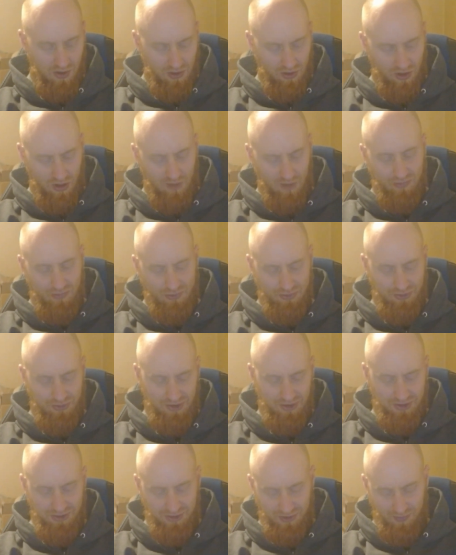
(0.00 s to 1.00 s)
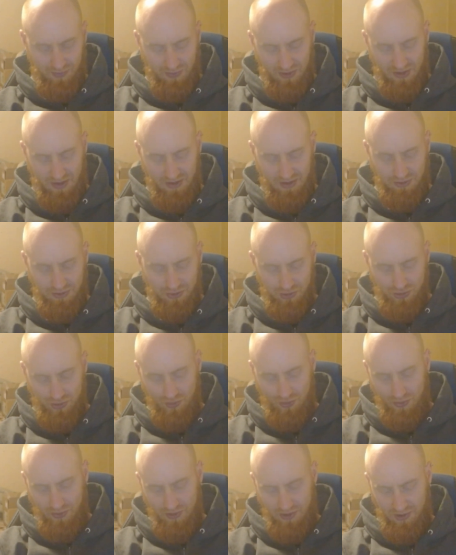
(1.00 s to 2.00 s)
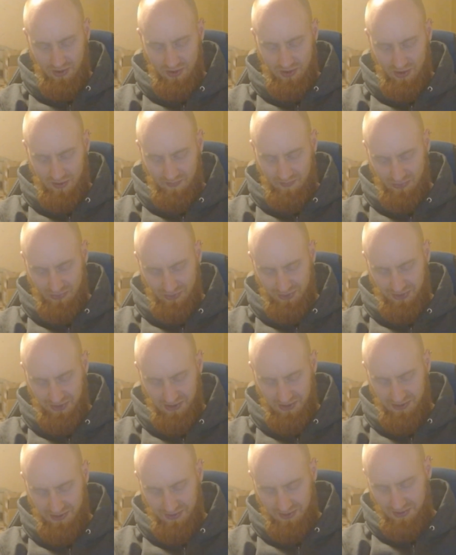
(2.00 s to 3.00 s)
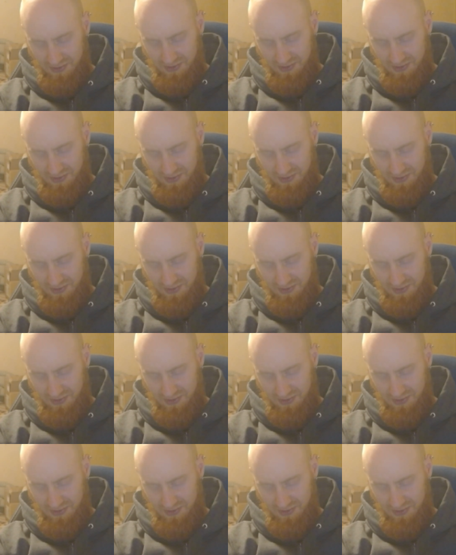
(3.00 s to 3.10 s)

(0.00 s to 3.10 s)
A couple says they would like to join, a couple say that